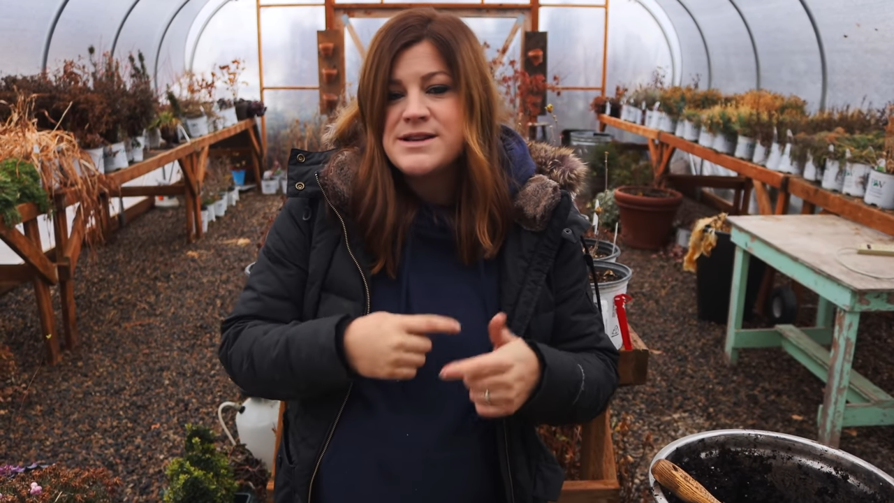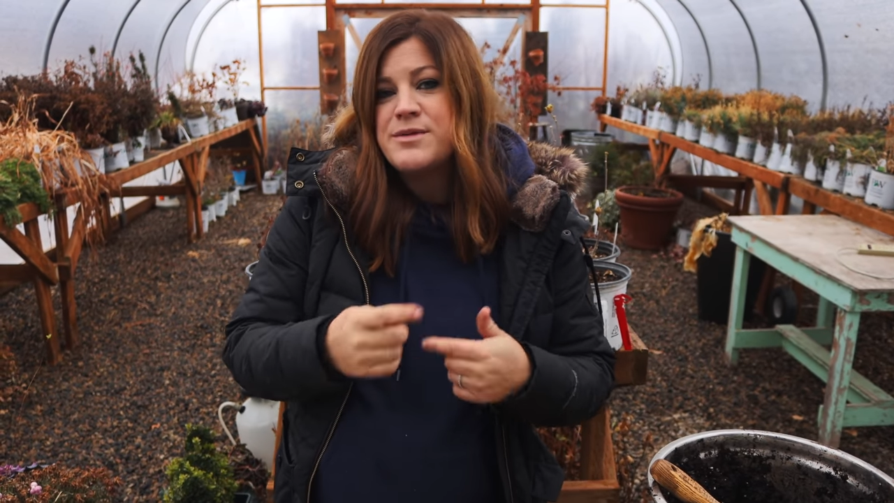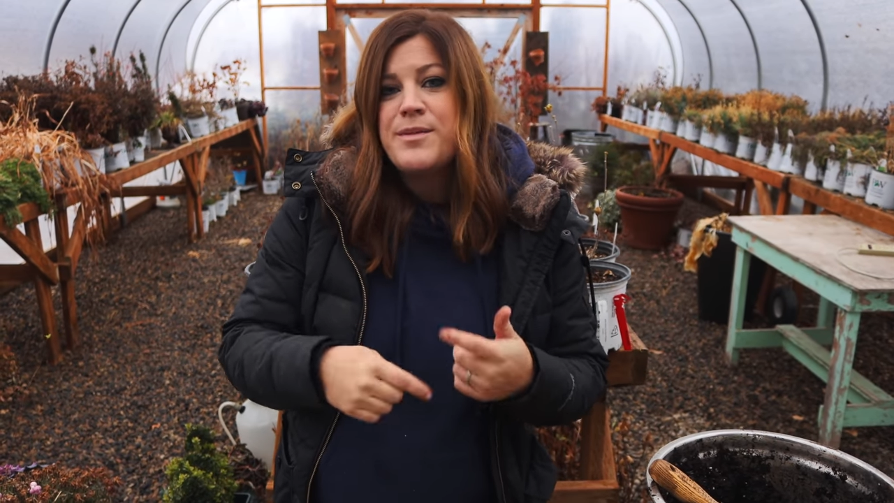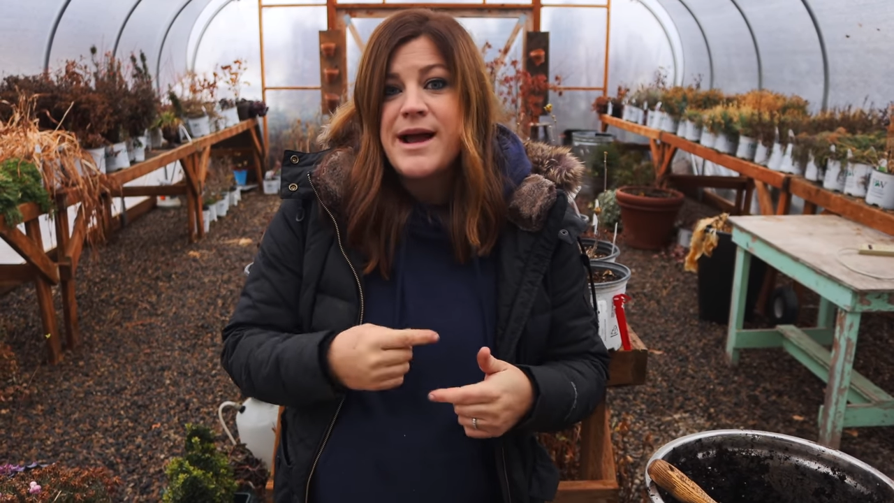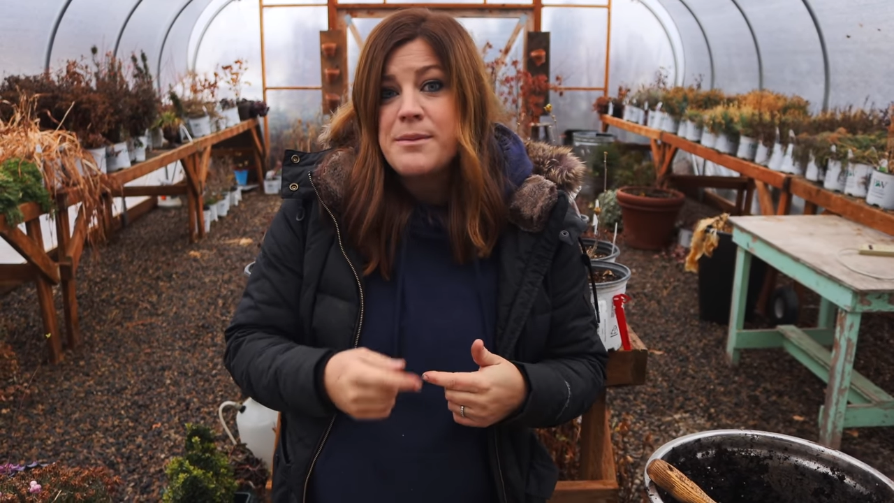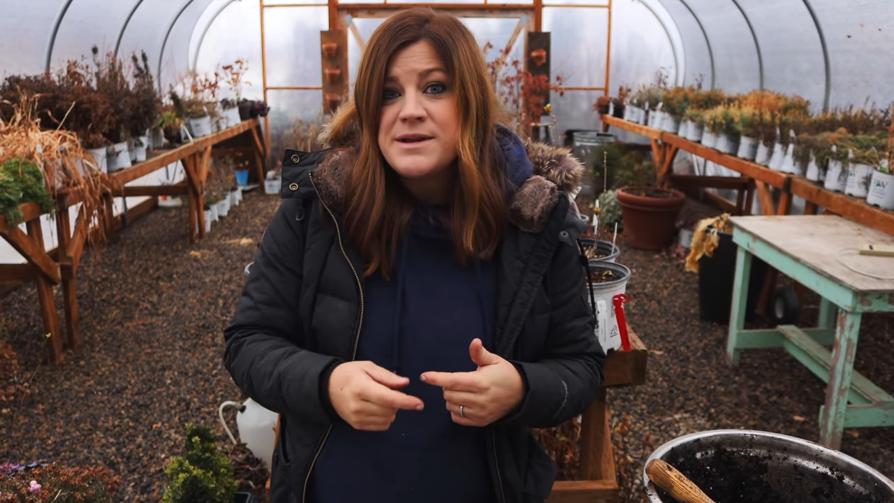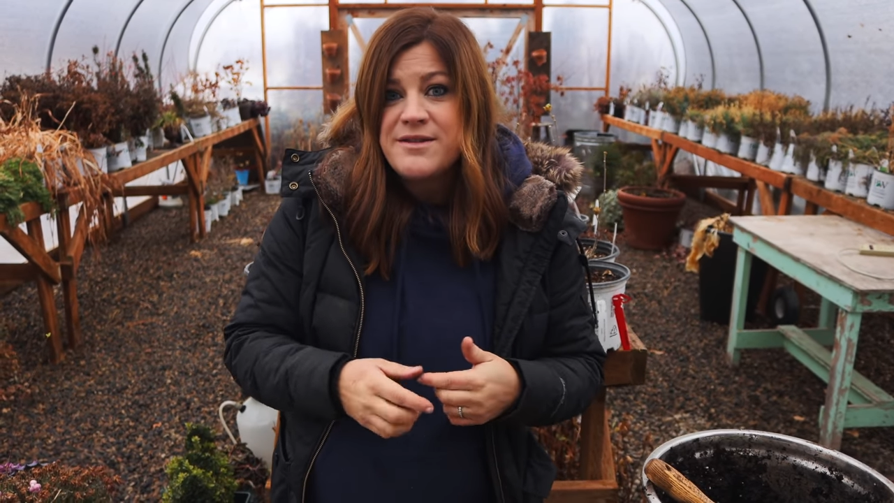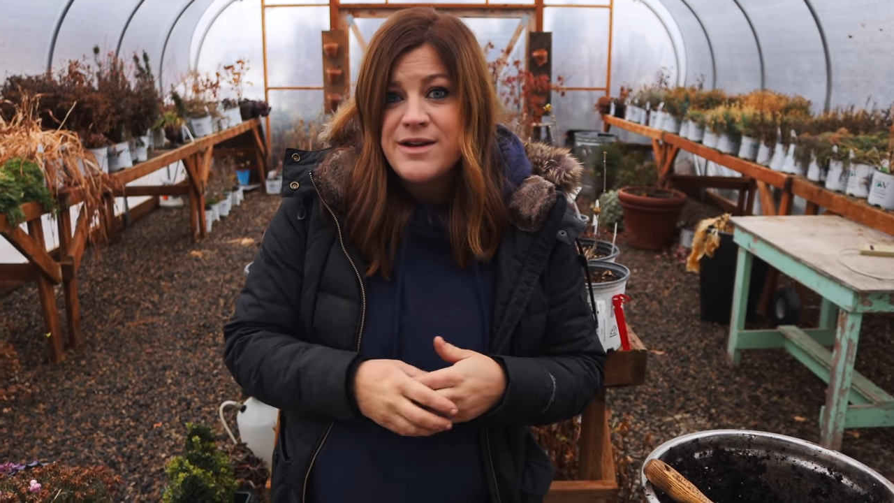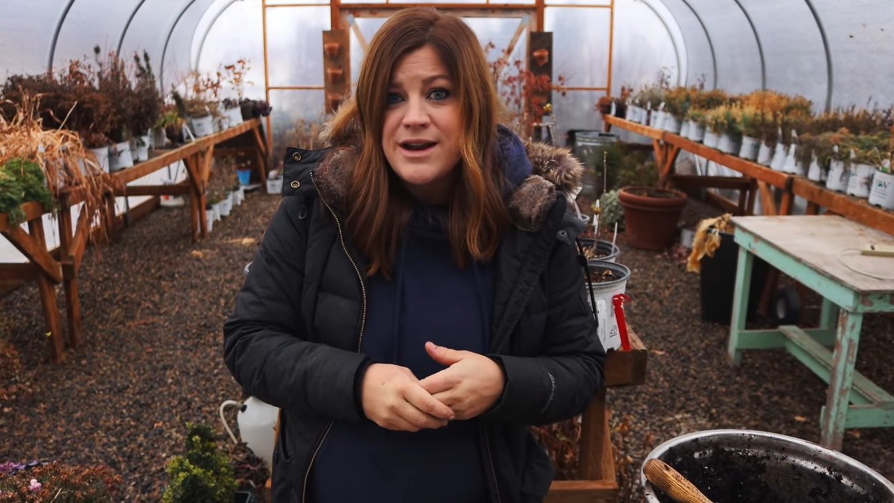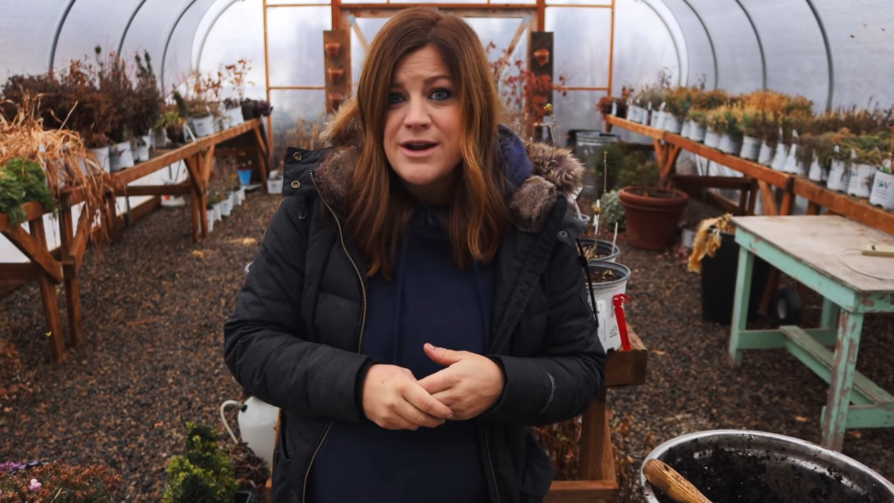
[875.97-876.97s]
some of my
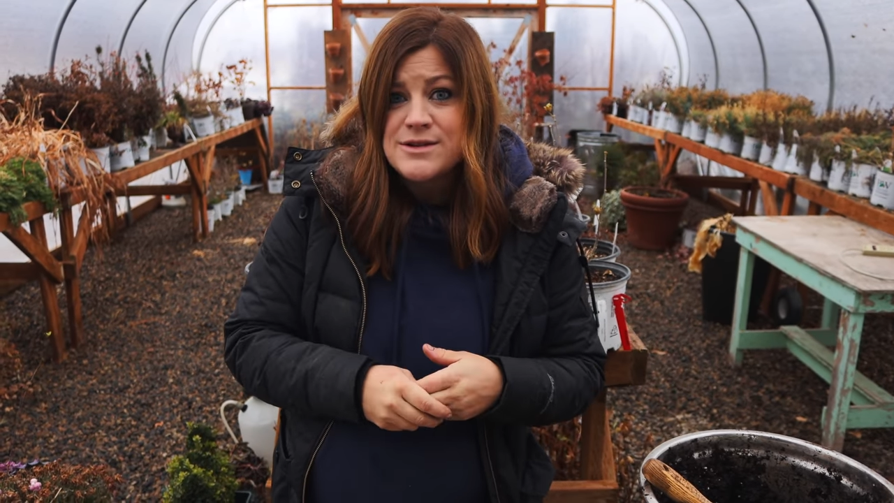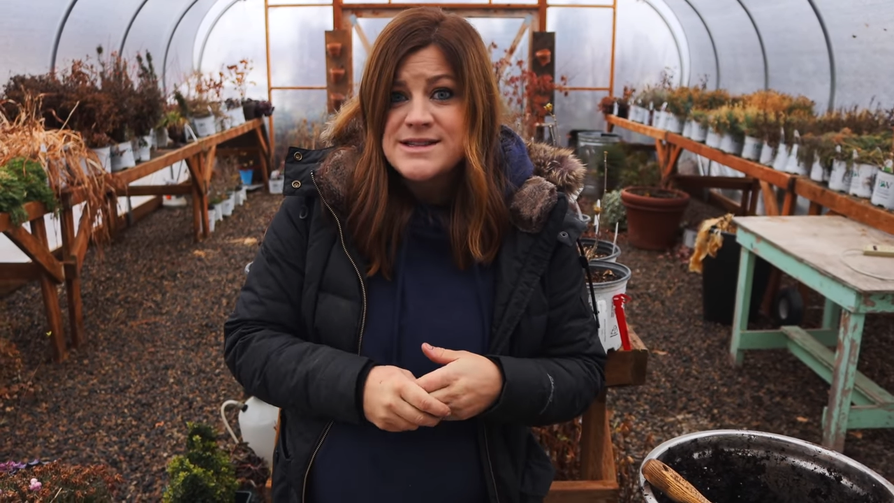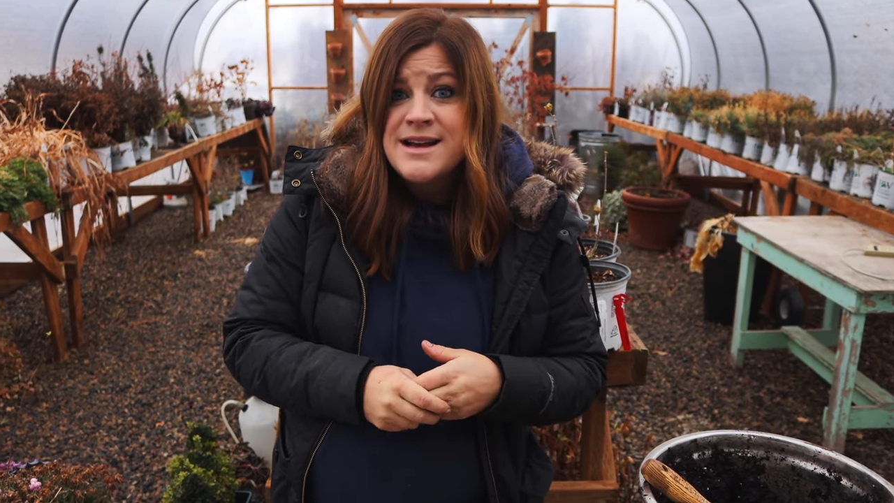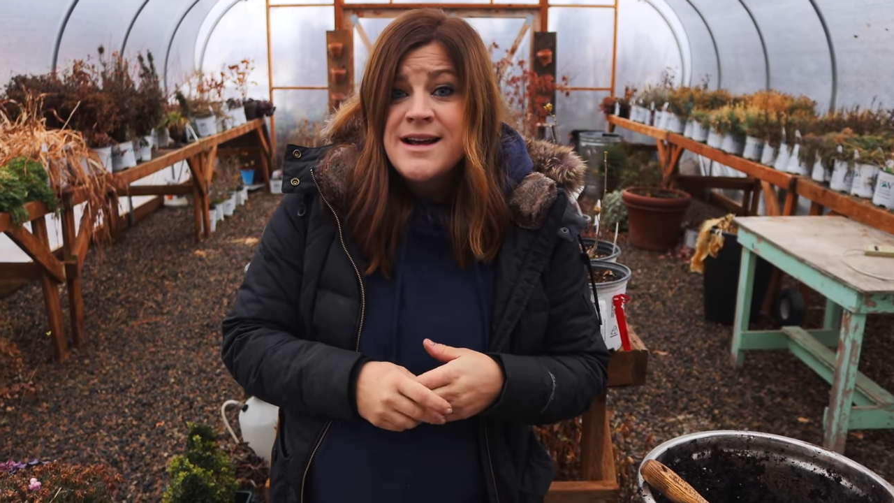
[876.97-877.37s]
update videos